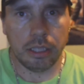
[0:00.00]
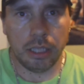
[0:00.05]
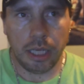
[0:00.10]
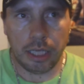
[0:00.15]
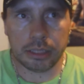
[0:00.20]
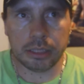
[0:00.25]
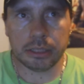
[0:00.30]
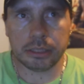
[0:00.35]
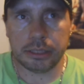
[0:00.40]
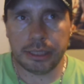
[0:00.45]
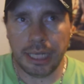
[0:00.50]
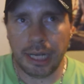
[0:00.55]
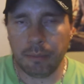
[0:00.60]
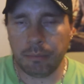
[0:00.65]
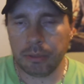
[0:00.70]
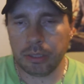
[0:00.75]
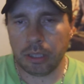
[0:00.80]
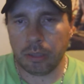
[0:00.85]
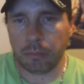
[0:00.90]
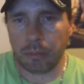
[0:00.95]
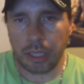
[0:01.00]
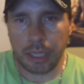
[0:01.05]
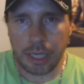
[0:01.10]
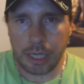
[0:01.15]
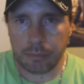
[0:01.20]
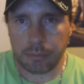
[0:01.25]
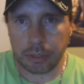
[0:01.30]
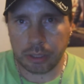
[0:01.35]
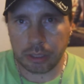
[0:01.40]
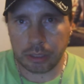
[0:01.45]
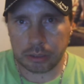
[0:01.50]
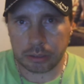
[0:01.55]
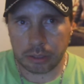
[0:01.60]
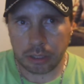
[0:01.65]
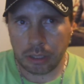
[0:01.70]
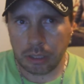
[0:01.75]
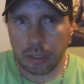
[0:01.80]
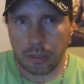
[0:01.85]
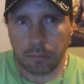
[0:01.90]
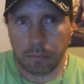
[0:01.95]
And then dabbing on my head, because
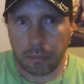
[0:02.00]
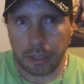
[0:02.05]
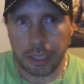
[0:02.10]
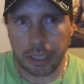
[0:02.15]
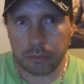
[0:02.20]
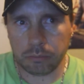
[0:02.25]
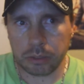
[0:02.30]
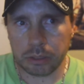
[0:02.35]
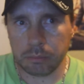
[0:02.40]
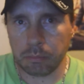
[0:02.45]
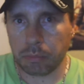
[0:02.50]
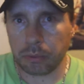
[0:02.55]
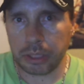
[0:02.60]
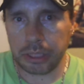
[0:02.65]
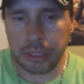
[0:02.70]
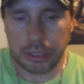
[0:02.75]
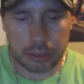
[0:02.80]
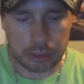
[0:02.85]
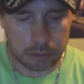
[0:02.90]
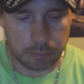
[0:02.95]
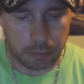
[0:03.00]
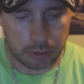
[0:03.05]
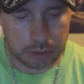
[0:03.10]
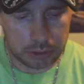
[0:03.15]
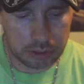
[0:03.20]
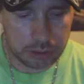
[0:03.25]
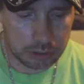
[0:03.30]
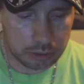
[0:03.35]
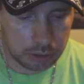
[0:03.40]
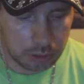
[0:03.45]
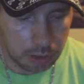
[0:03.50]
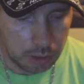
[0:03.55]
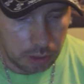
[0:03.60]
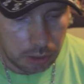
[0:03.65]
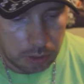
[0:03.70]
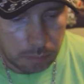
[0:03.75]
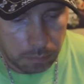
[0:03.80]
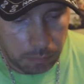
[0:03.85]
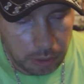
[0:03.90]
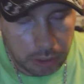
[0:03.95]
my head wasn't bleeding as much as
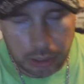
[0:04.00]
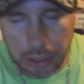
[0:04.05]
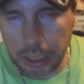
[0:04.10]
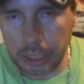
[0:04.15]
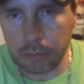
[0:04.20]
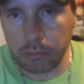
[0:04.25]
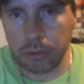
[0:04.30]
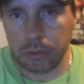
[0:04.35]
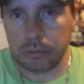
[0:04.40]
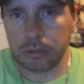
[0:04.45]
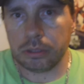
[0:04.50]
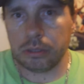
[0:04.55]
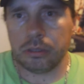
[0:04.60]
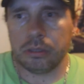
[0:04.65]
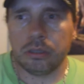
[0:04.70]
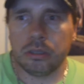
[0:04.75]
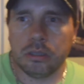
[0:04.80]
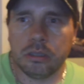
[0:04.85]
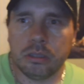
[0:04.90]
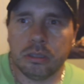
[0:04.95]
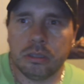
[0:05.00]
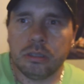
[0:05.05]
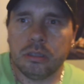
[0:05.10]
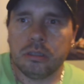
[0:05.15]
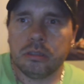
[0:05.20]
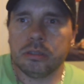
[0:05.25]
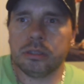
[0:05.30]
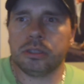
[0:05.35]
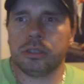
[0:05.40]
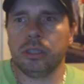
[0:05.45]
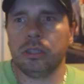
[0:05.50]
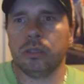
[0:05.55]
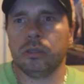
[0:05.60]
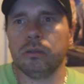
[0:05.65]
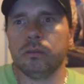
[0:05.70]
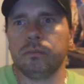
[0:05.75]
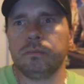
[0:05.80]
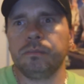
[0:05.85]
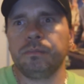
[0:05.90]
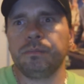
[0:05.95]
my leg wound. So,